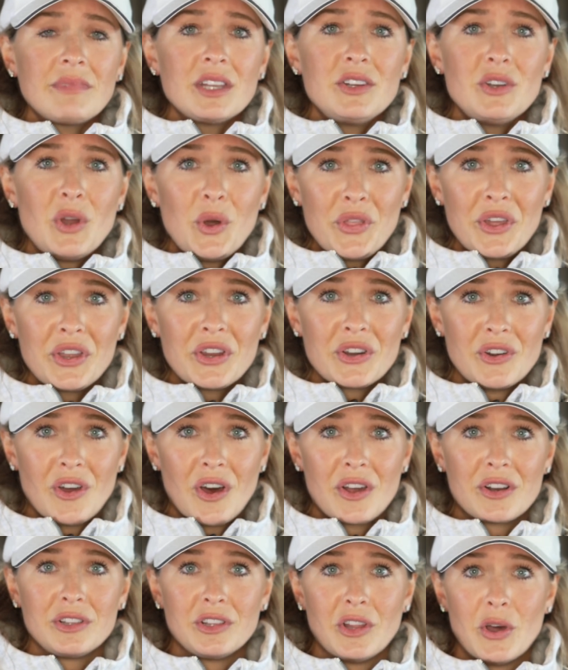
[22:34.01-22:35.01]
Know that you're
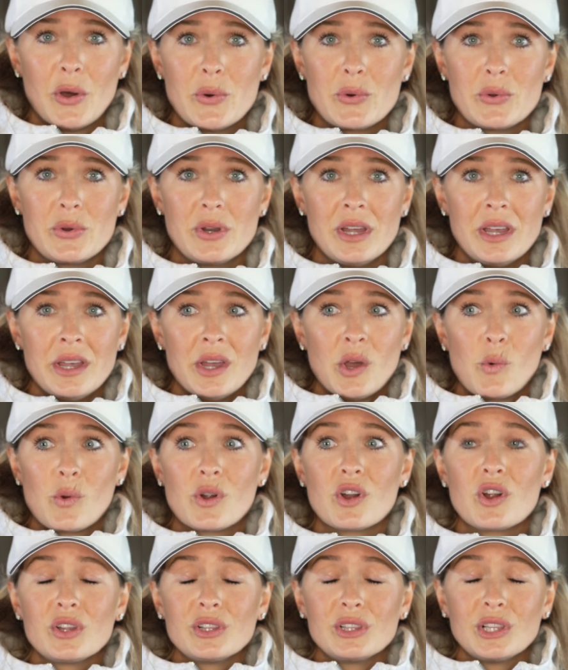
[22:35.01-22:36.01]
not alone.
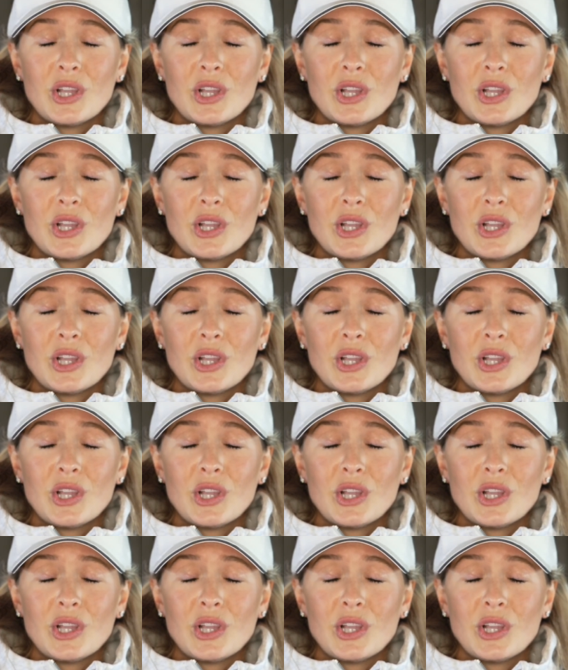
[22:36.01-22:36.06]
We're